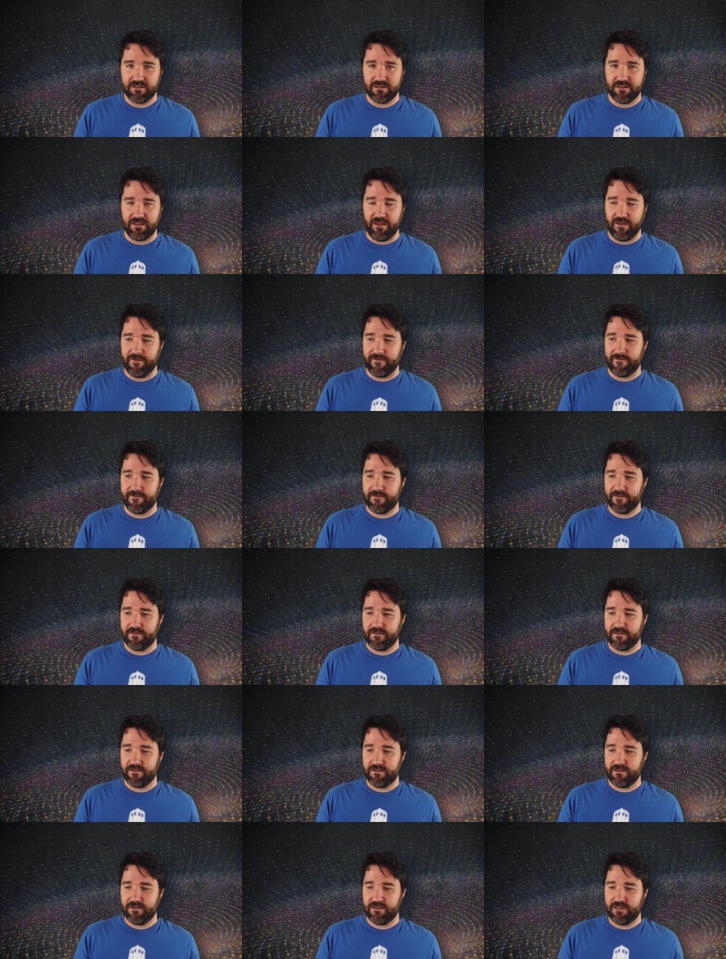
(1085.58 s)
Huh.
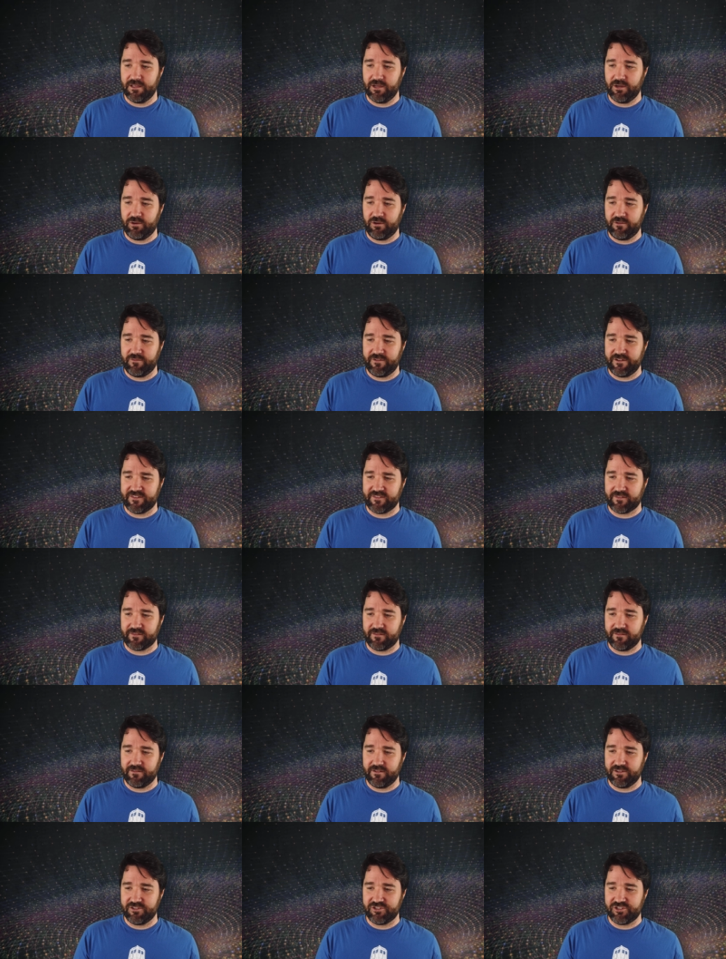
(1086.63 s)
I wonder if it's
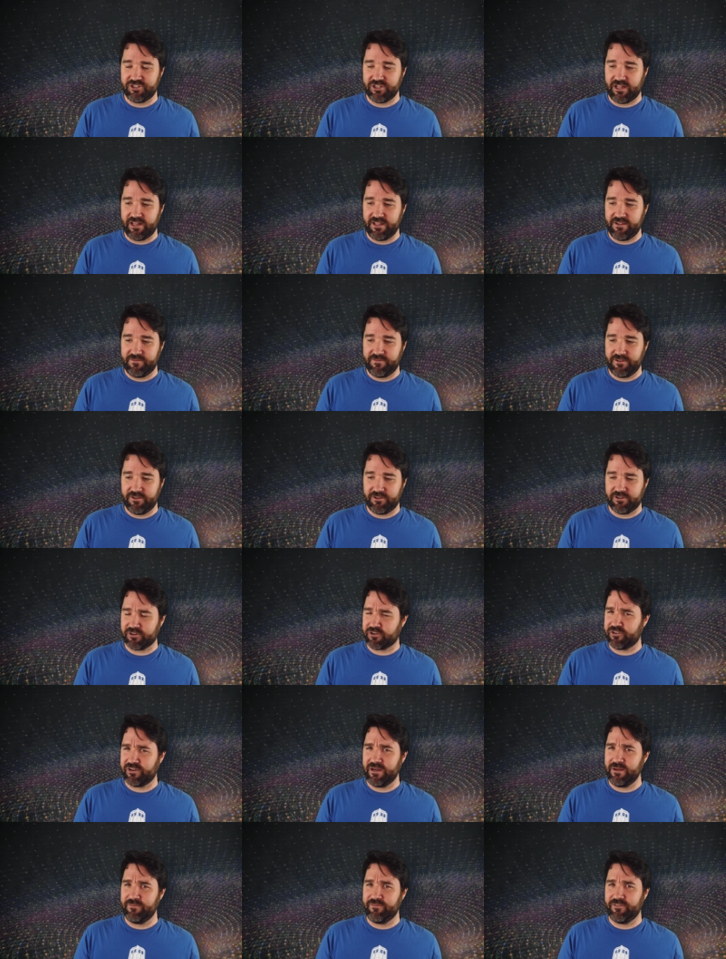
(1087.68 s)
a jelly-filled or
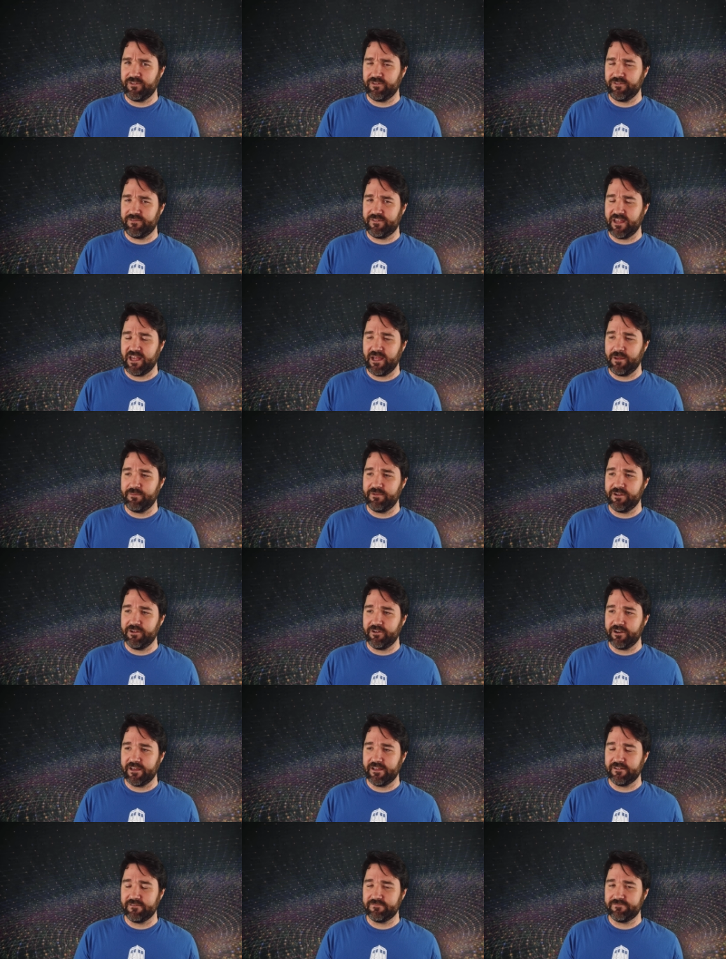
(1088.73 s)
cream-filled time
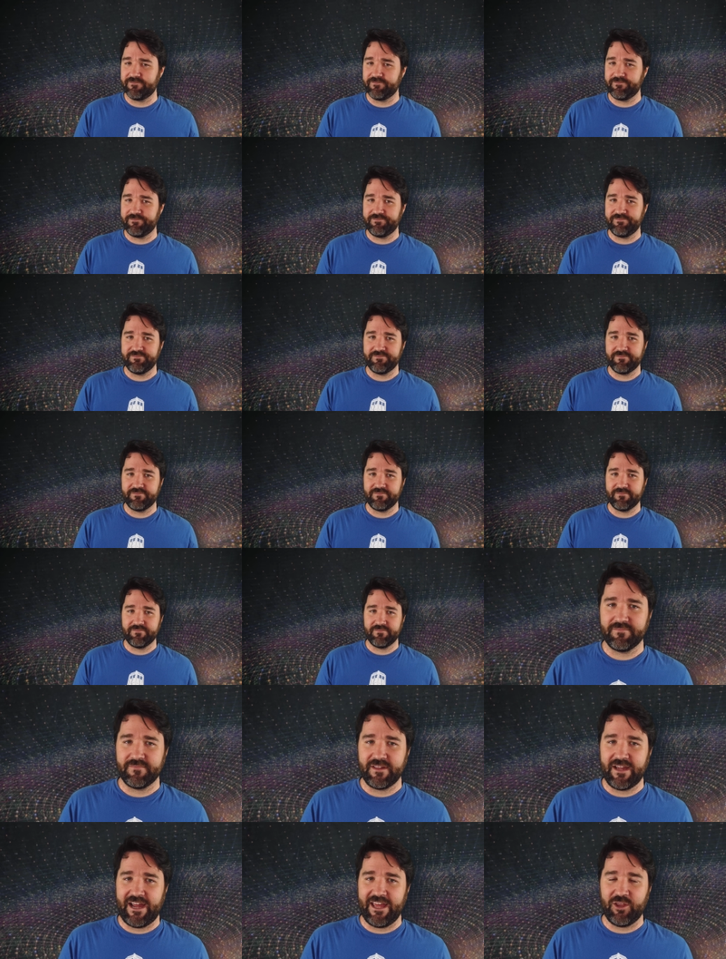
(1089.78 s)
donut.
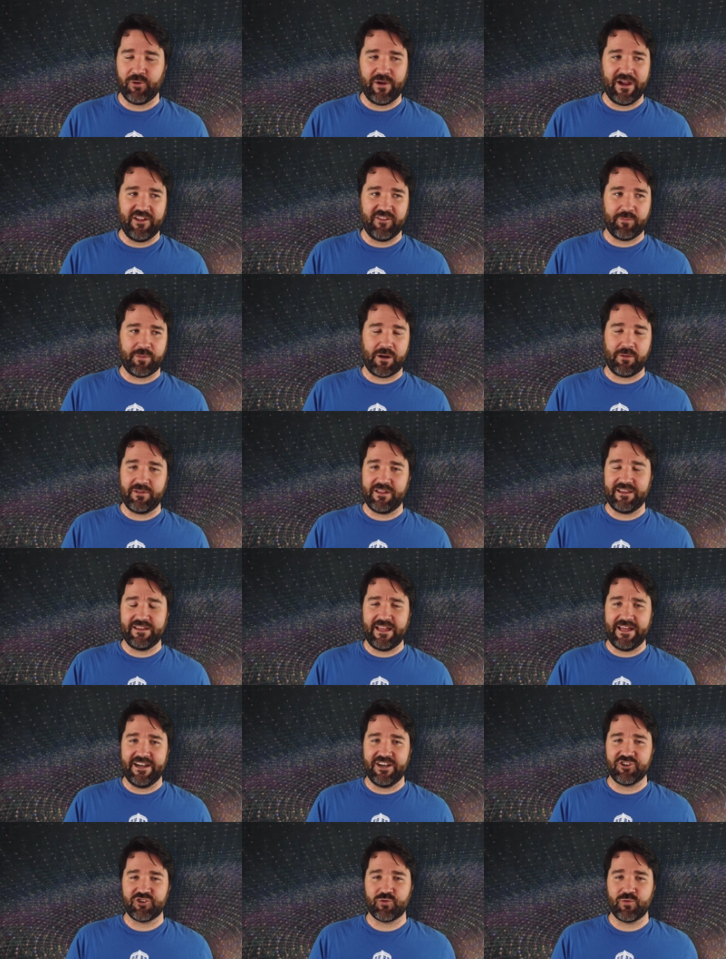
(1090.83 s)
Either way, it's probably
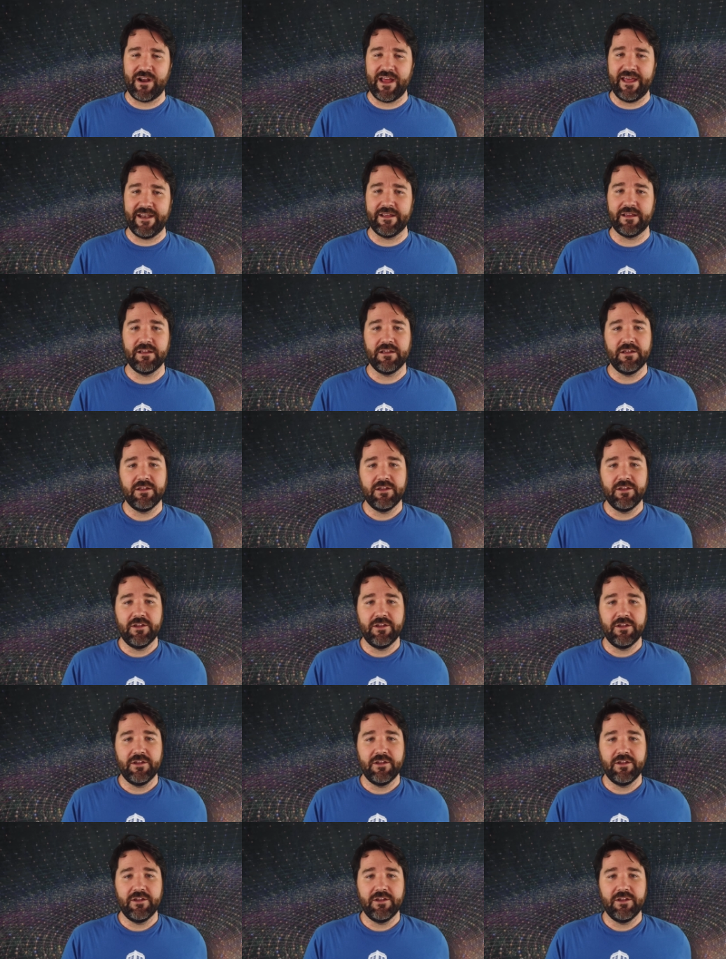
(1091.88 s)
lightish red.